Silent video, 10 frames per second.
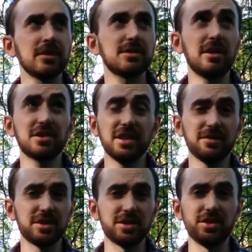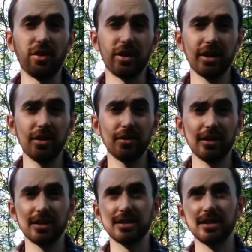especially if it's dark out.
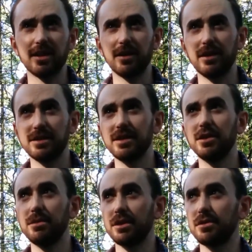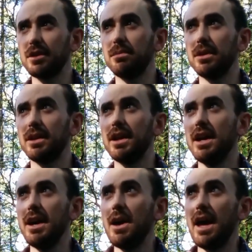It's a little bit creepy,
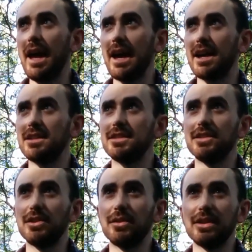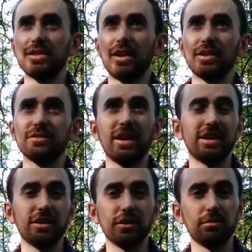and it's hard to
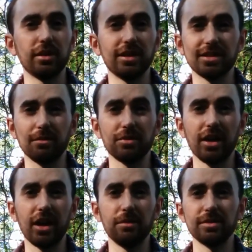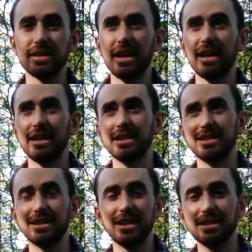find a good place sometimes, and
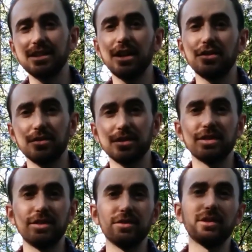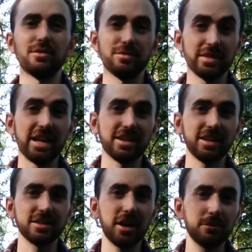it's dangerous to do it at
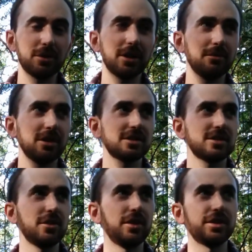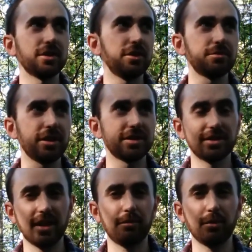nighttime pretty much. So it's always best to
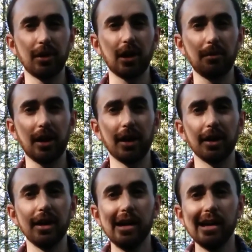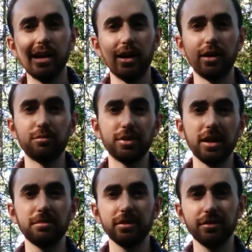set up your bear bag
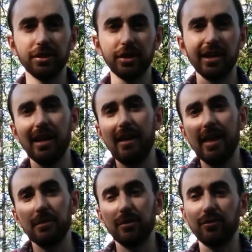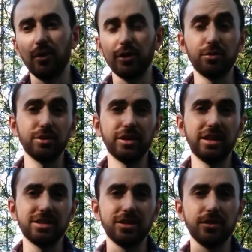preemptively before you really
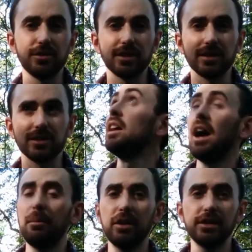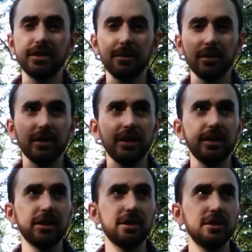need to use it. So I mean,
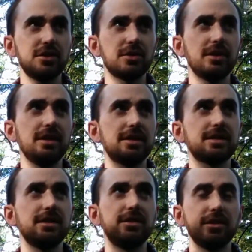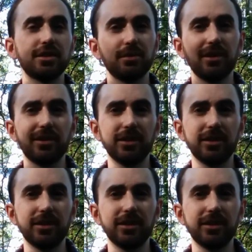typically good trees to do this with